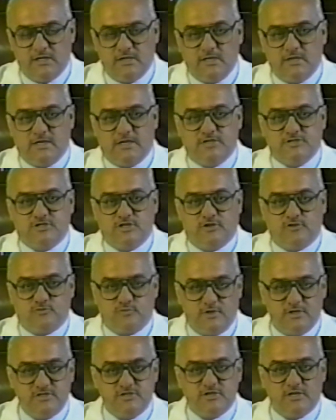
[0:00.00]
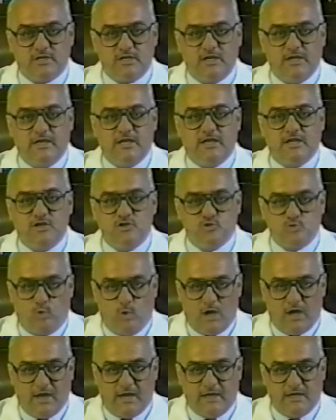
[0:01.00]
is intrinsically
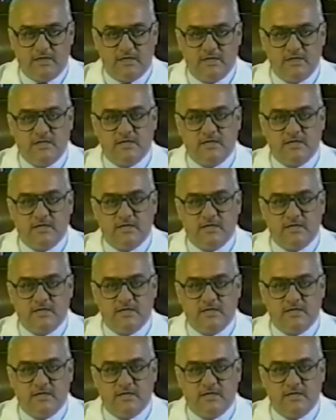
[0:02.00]
entwined